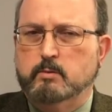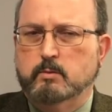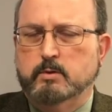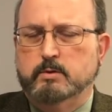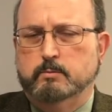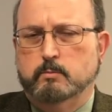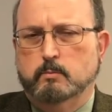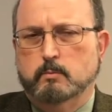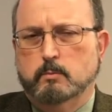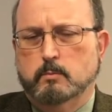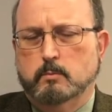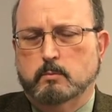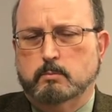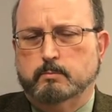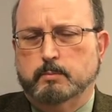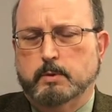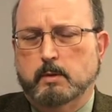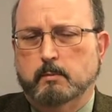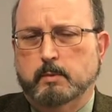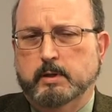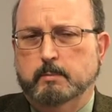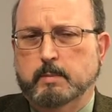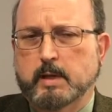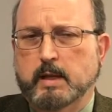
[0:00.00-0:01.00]
We
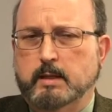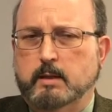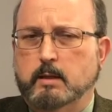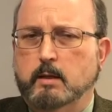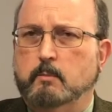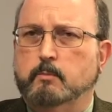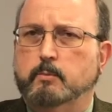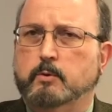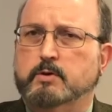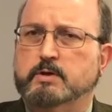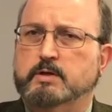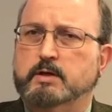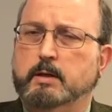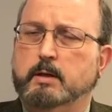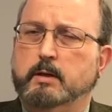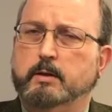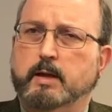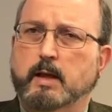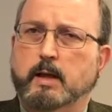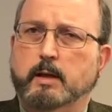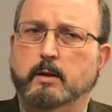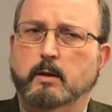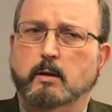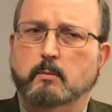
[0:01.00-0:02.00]
probably about 10% of
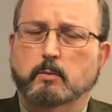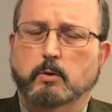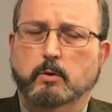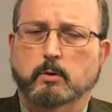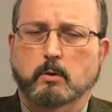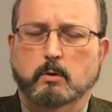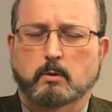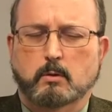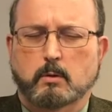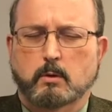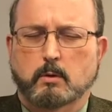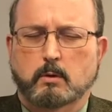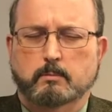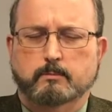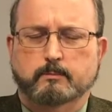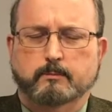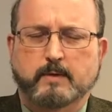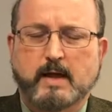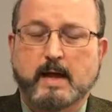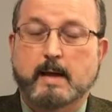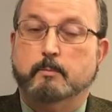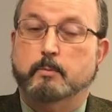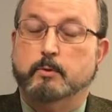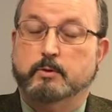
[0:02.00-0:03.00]
that number or
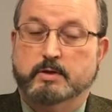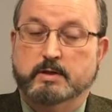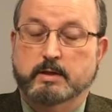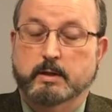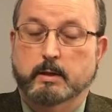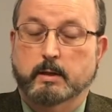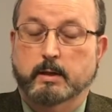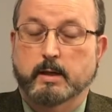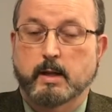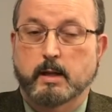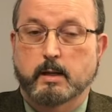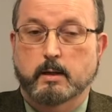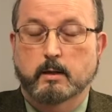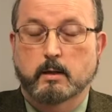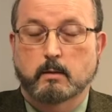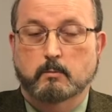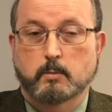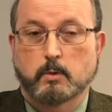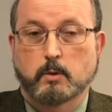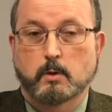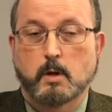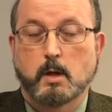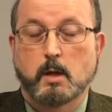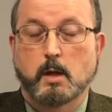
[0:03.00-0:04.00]
5% of that
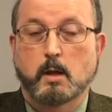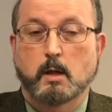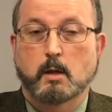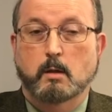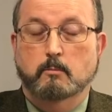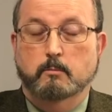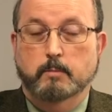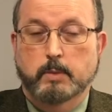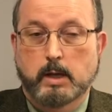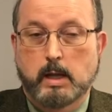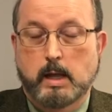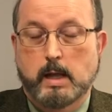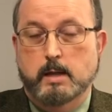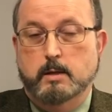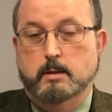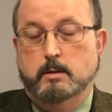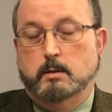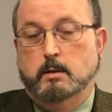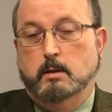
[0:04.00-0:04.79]
number, but